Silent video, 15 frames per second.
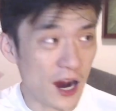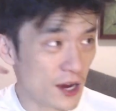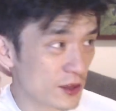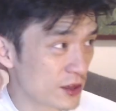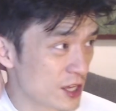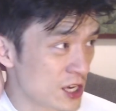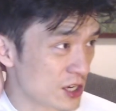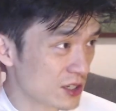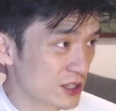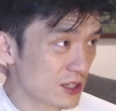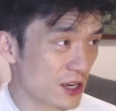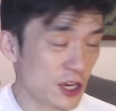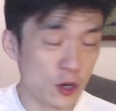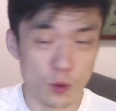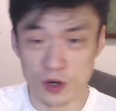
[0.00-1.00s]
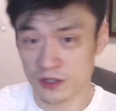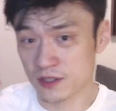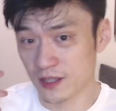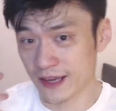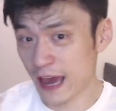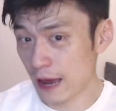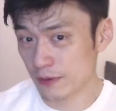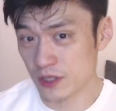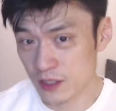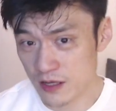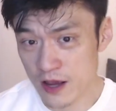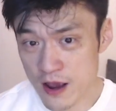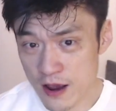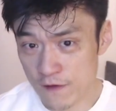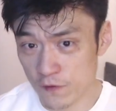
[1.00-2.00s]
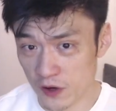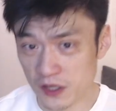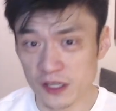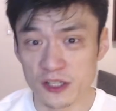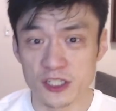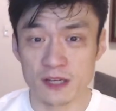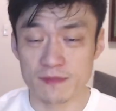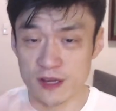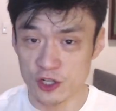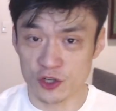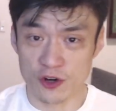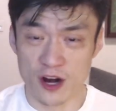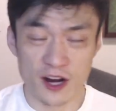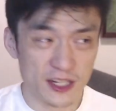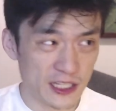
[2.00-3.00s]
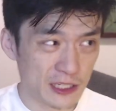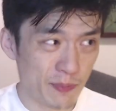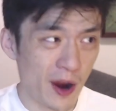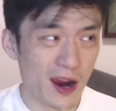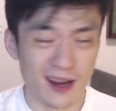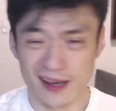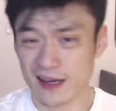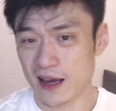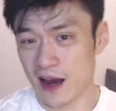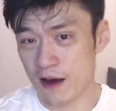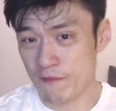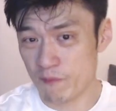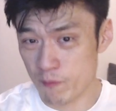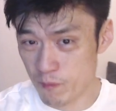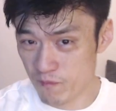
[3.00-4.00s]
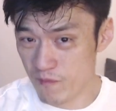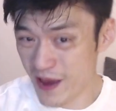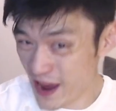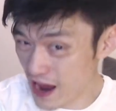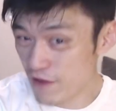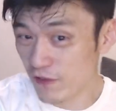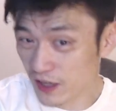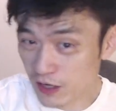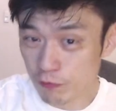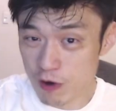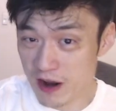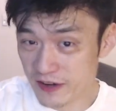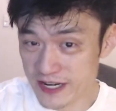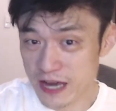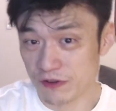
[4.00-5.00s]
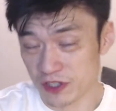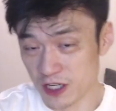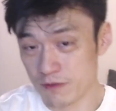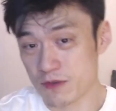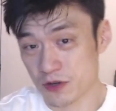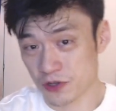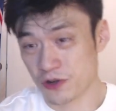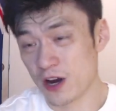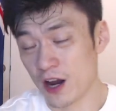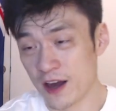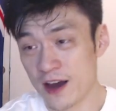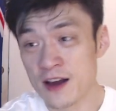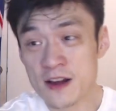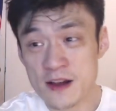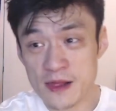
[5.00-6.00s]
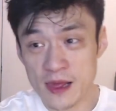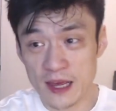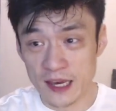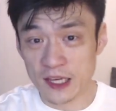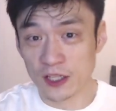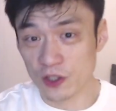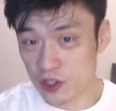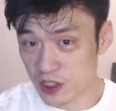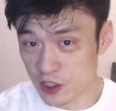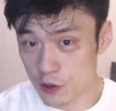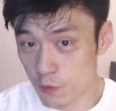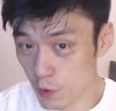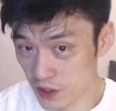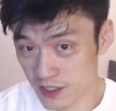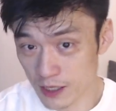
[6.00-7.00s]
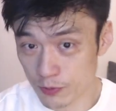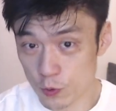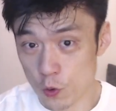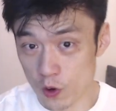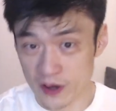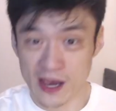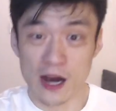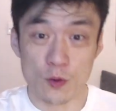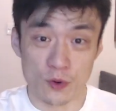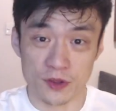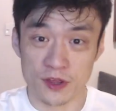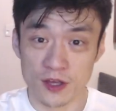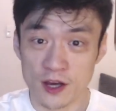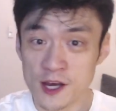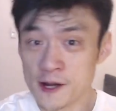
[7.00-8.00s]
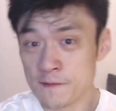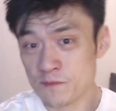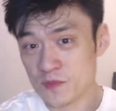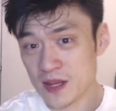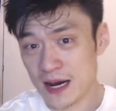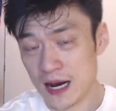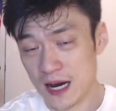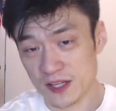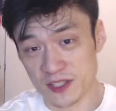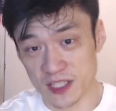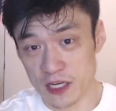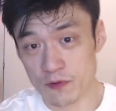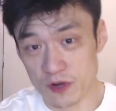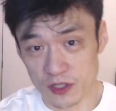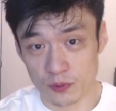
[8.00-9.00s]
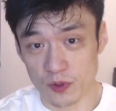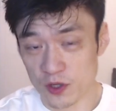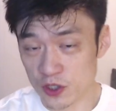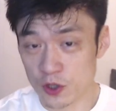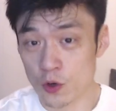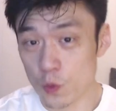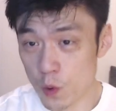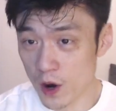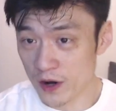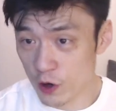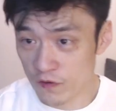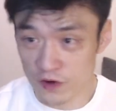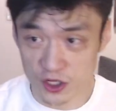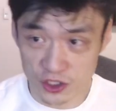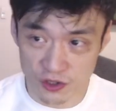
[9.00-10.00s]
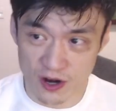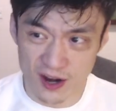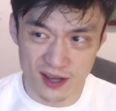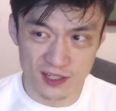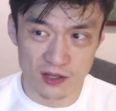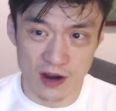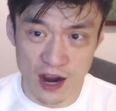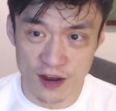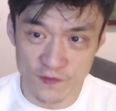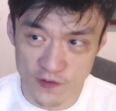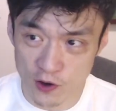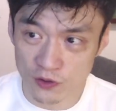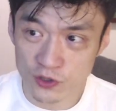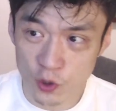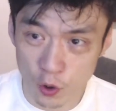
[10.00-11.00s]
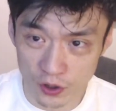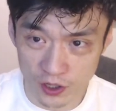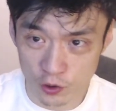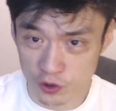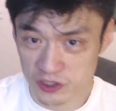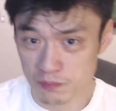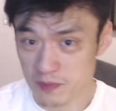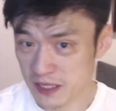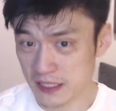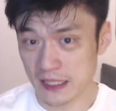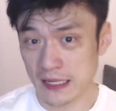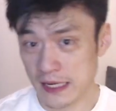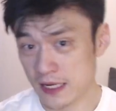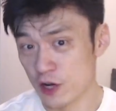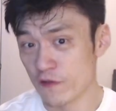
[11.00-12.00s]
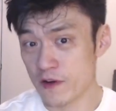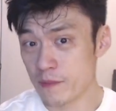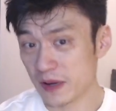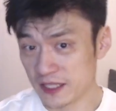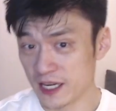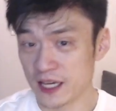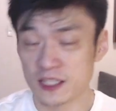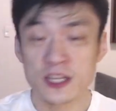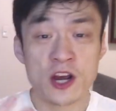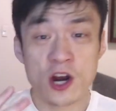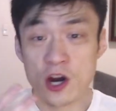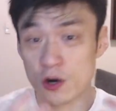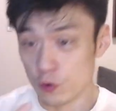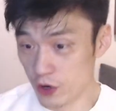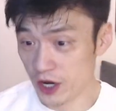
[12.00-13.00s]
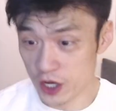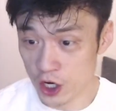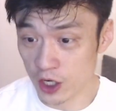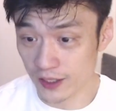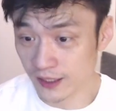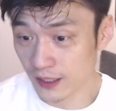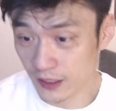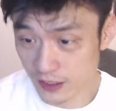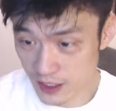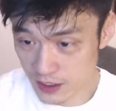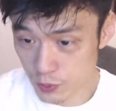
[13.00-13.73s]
He was the captain for England team in Australia, despite like a heavily run down team in Australia. England still was able to walk out with a serious win 2-1 over Australia. So I felt Courtney Laws missing in November test really hurt England as